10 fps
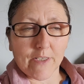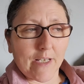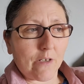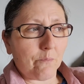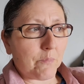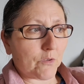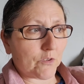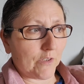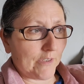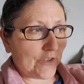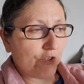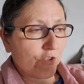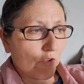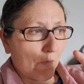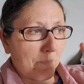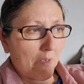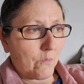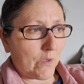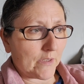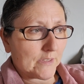now, but at least she's done a bit of
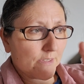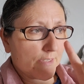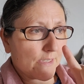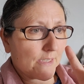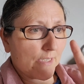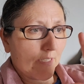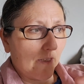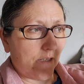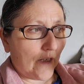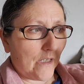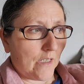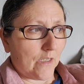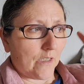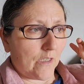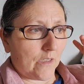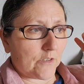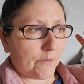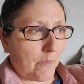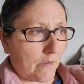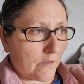work today.
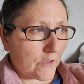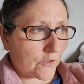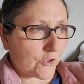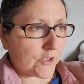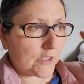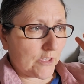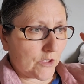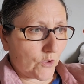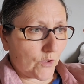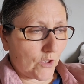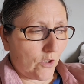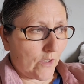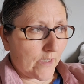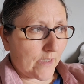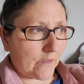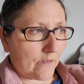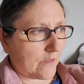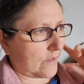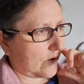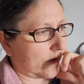Tomorrow she can do the cook
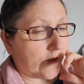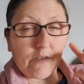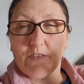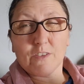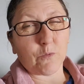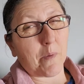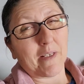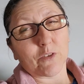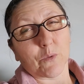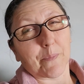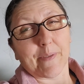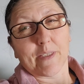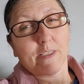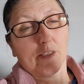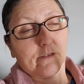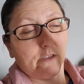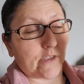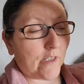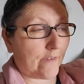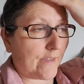in fact she might do a bit later
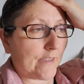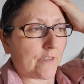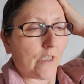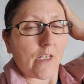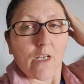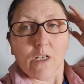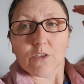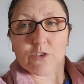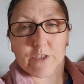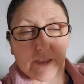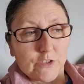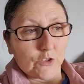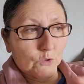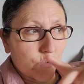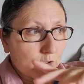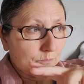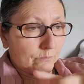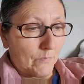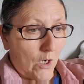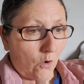on and then she can do
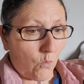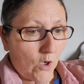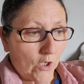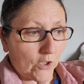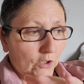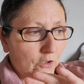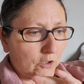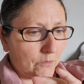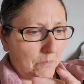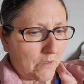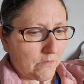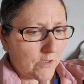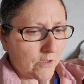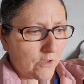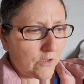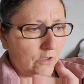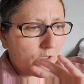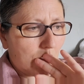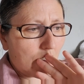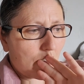some more work tomorrow.
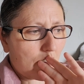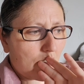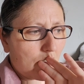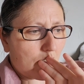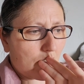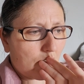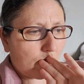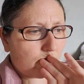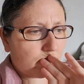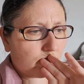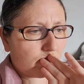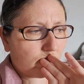Um